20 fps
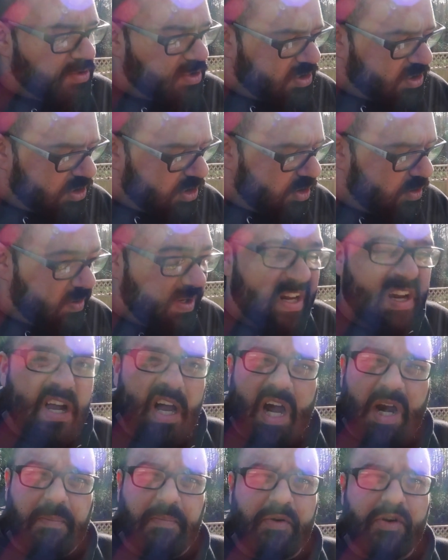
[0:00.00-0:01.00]
So
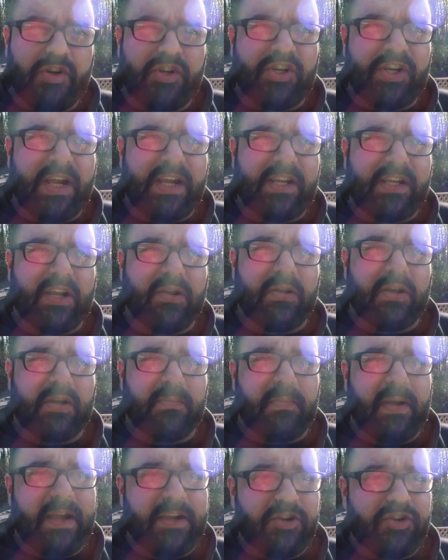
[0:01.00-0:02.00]
I appreciate the
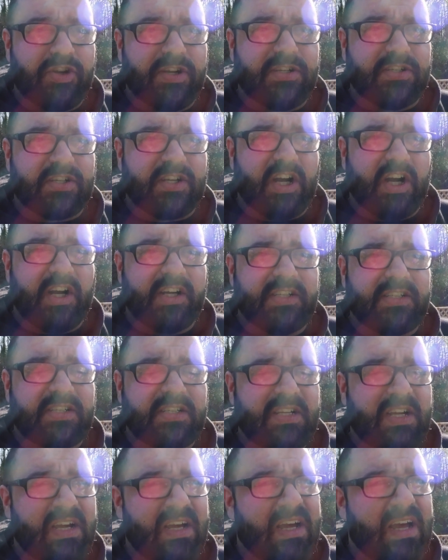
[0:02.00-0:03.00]
patience, guys,